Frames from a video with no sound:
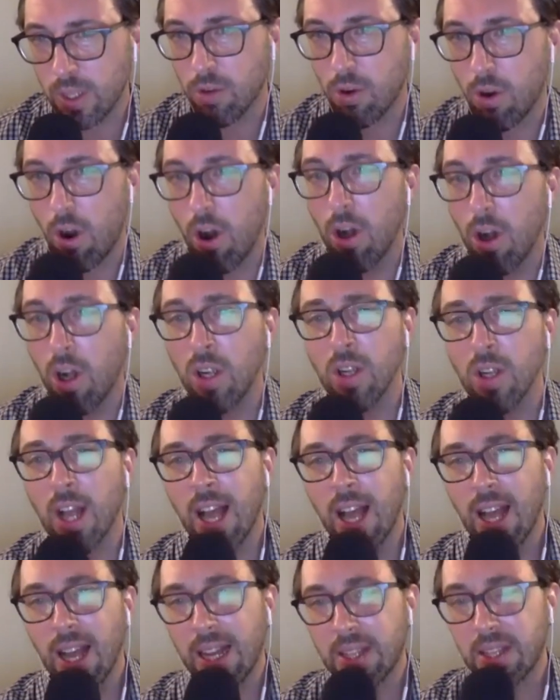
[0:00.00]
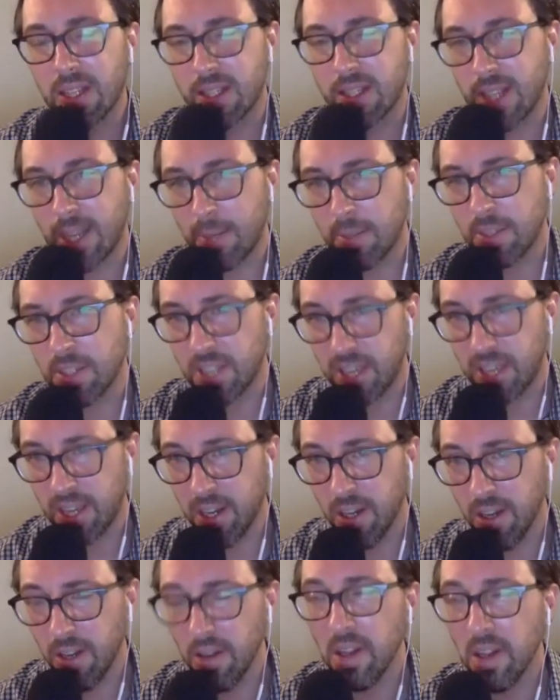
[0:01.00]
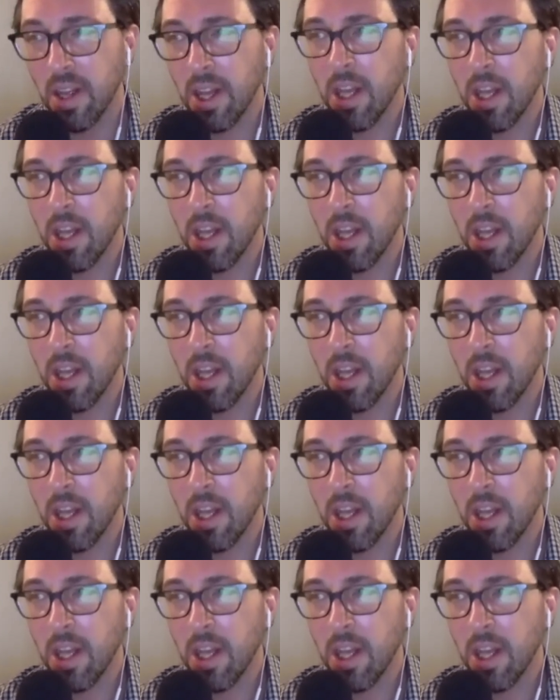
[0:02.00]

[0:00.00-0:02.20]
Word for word: they're all at the same scale